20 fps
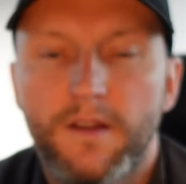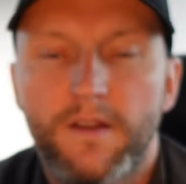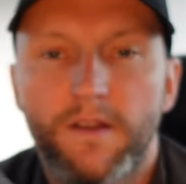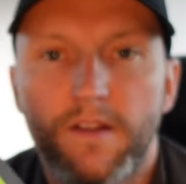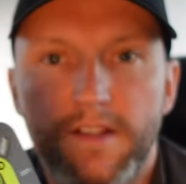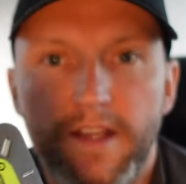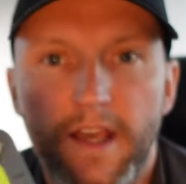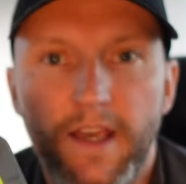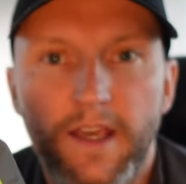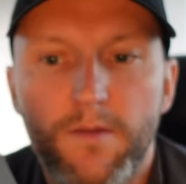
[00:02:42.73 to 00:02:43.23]
The
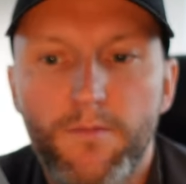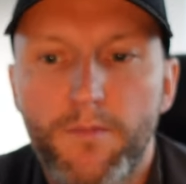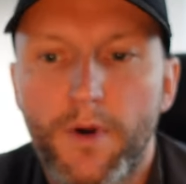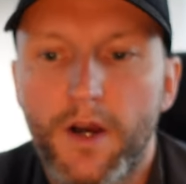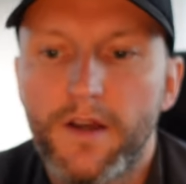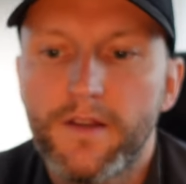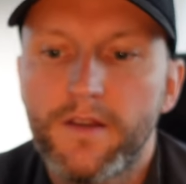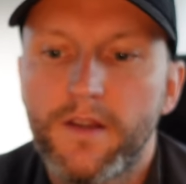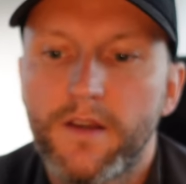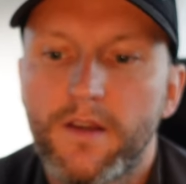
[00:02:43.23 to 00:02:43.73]
second
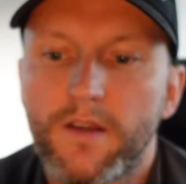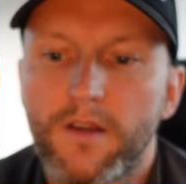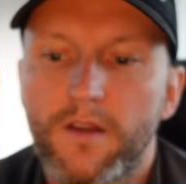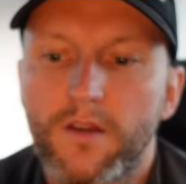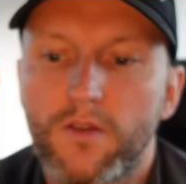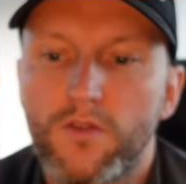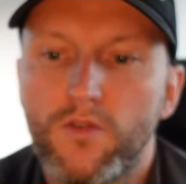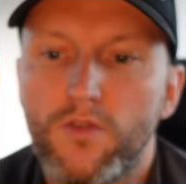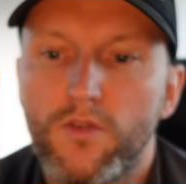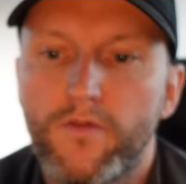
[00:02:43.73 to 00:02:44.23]
button,
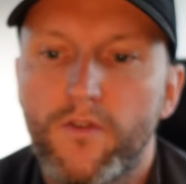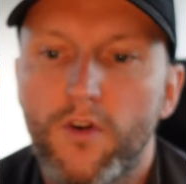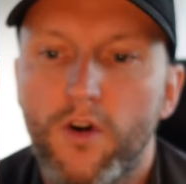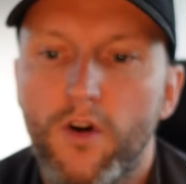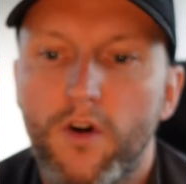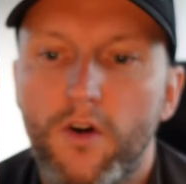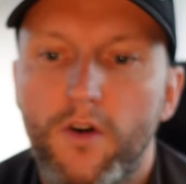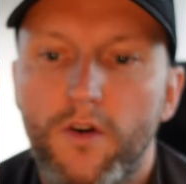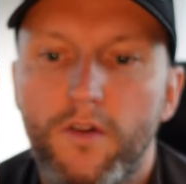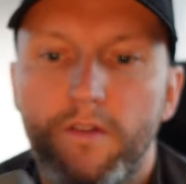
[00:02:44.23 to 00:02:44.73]
you've
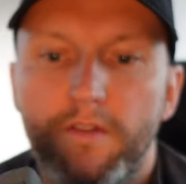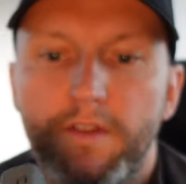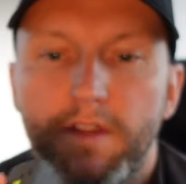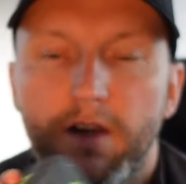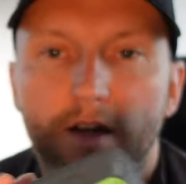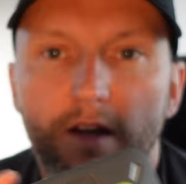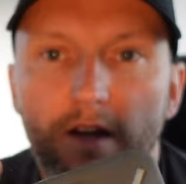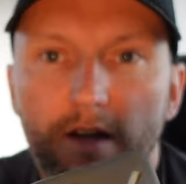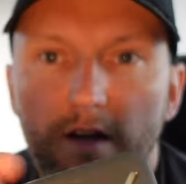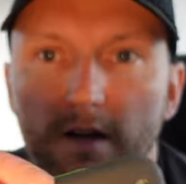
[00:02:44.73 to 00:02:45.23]
got
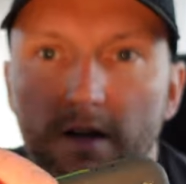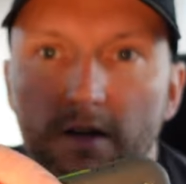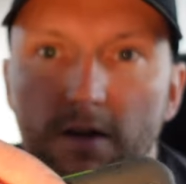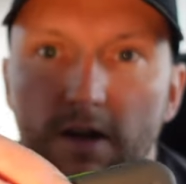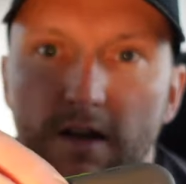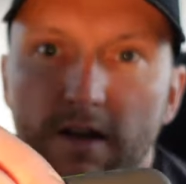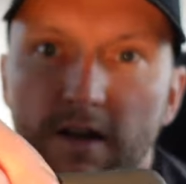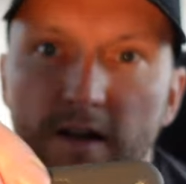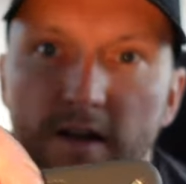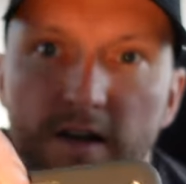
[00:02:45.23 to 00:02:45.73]

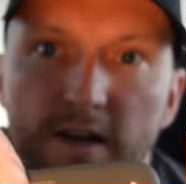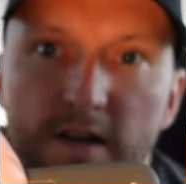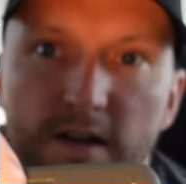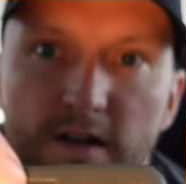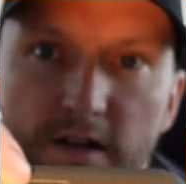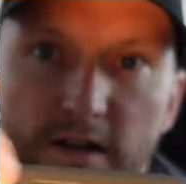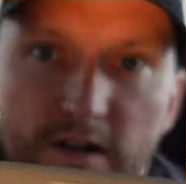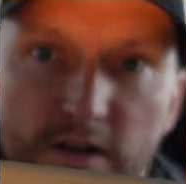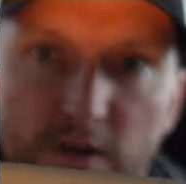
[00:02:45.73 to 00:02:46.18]
it here,